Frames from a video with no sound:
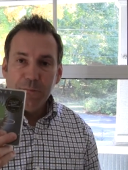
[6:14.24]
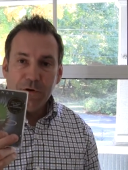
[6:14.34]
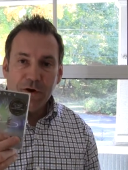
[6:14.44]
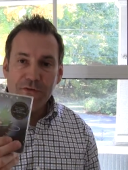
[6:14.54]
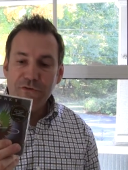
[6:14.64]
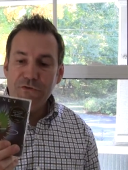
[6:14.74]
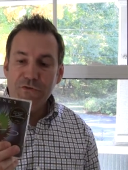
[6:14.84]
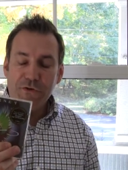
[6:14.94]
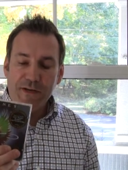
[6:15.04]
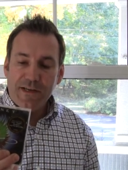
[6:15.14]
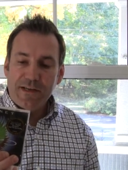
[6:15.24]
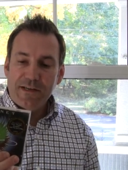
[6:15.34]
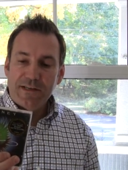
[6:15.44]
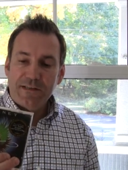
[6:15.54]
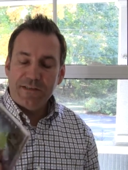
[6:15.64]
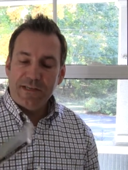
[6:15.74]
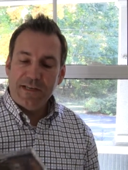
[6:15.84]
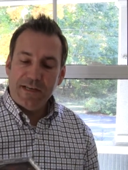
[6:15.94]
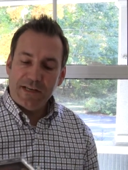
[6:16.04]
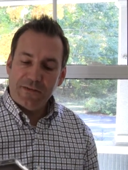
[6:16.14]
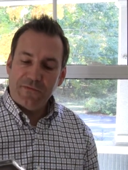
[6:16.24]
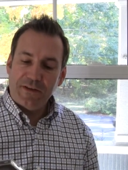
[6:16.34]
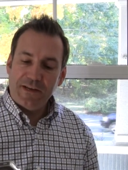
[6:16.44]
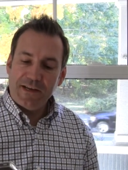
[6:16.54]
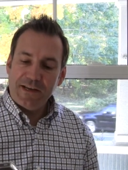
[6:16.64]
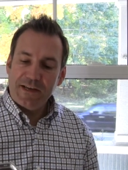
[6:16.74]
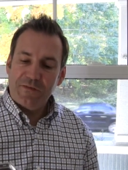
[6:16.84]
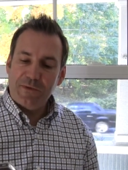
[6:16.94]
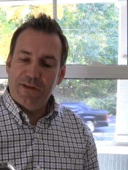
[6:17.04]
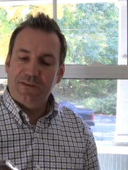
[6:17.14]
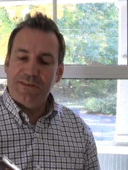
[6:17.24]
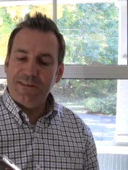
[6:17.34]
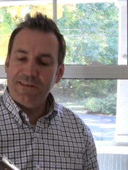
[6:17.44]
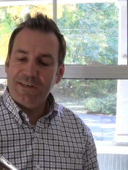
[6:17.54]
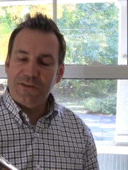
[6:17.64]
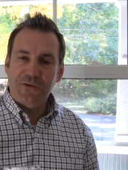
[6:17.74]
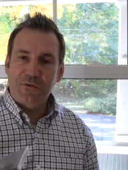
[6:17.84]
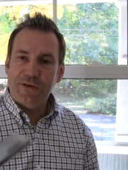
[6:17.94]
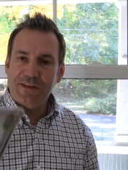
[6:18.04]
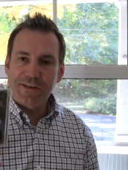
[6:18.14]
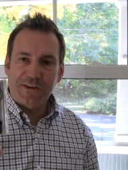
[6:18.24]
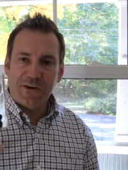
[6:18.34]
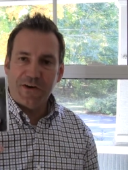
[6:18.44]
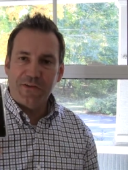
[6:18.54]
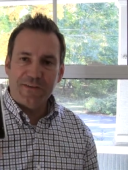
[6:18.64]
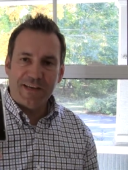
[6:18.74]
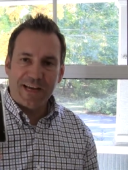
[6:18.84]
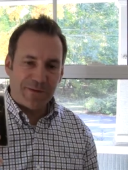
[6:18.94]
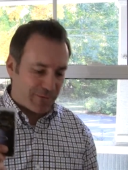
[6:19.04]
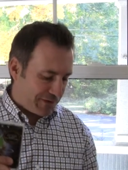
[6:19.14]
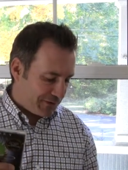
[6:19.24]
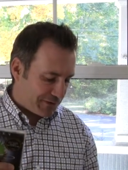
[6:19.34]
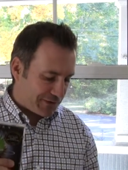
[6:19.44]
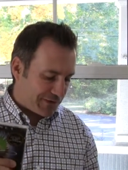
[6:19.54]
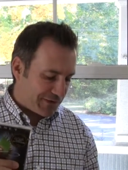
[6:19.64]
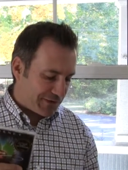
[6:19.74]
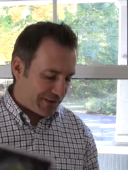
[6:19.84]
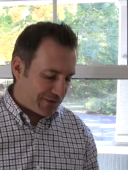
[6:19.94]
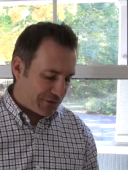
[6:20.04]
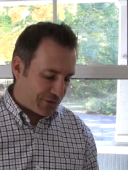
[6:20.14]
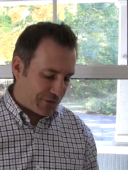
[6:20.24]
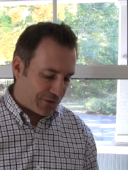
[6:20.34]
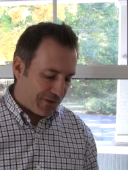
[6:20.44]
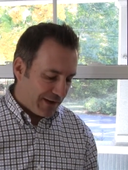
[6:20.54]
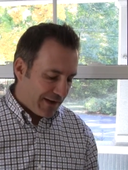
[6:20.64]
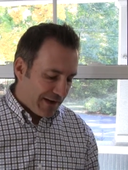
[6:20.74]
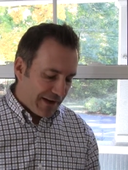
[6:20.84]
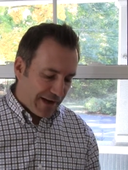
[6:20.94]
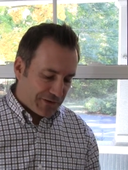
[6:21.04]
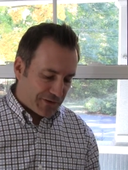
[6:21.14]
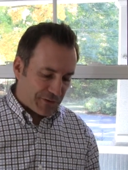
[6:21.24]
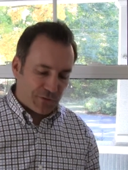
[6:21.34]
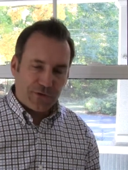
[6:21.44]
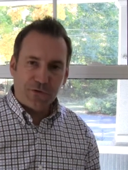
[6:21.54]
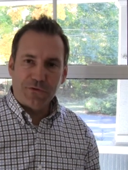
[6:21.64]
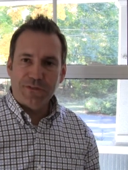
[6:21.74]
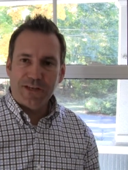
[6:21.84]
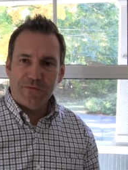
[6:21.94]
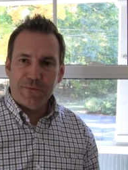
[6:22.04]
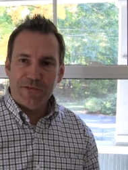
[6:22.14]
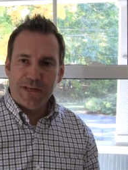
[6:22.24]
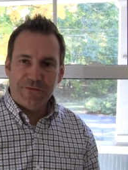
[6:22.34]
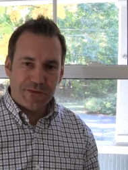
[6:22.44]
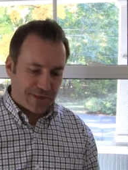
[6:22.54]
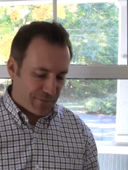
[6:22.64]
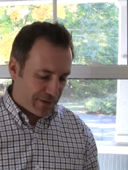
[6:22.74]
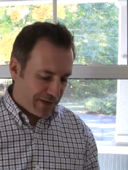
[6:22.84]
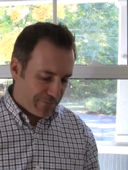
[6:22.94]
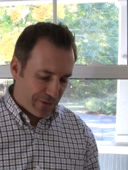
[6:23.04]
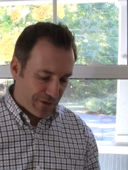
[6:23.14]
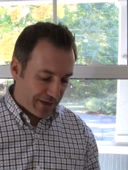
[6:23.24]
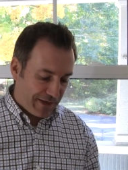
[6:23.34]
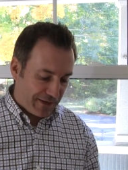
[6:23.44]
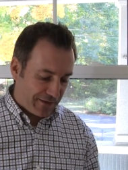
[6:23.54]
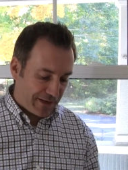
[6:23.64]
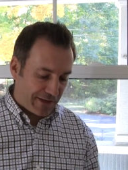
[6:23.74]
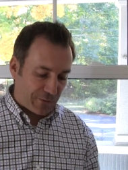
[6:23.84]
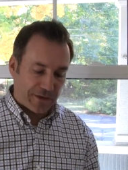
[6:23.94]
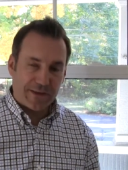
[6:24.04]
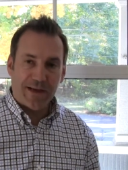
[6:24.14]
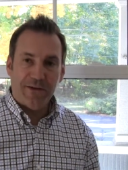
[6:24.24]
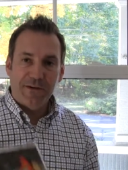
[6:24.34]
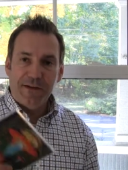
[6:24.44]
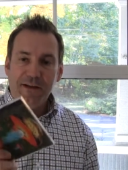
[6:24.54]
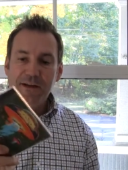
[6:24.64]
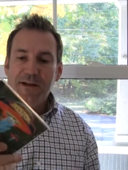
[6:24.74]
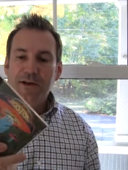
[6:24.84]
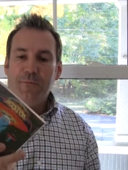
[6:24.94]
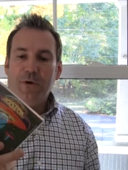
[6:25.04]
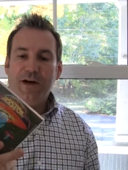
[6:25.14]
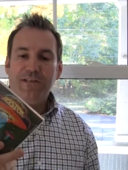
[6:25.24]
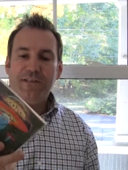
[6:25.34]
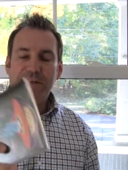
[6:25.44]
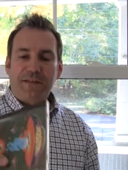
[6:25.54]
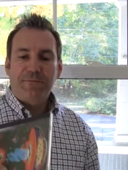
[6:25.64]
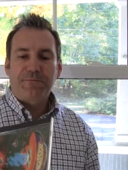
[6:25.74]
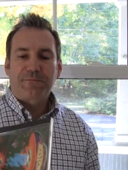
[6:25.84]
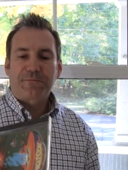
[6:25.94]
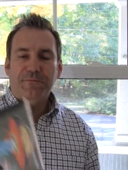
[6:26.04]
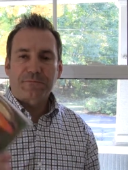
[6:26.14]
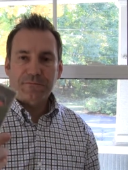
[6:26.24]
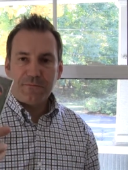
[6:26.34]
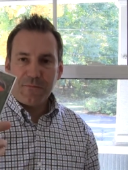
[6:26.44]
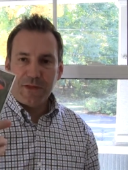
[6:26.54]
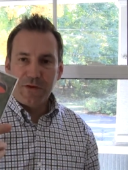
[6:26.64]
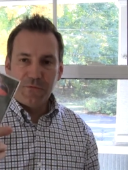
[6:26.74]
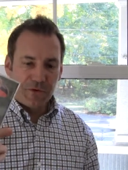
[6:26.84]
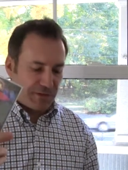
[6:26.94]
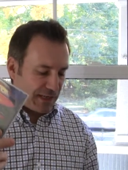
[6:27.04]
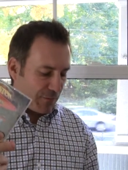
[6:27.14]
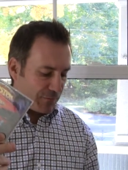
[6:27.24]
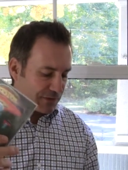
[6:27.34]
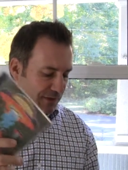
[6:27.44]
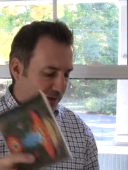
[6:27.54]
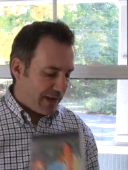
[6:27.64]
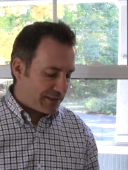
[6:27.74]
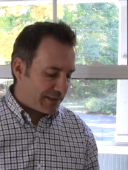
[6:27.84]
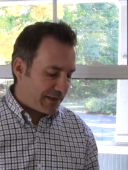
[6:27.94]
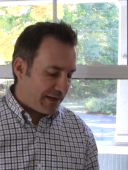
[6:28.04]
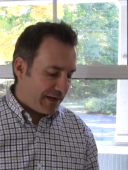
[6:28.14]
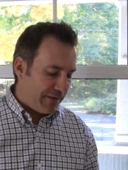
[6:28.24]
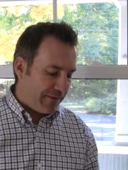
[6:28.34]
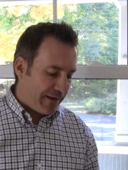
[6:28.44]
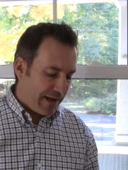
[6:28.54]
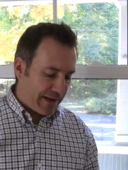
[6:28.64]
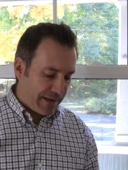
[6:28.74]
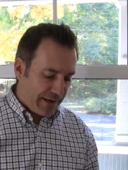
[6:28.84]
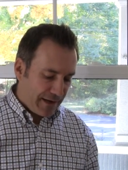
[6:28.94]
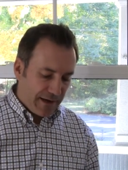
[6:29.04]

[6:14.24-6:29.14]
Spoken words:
been on this journey, CD Infinity. I've been listening to it all the time. I used to listen to this in high school. Just some good old stuff from the 70s. I've been on a kick lately with Boston. Their first album was a classic, and then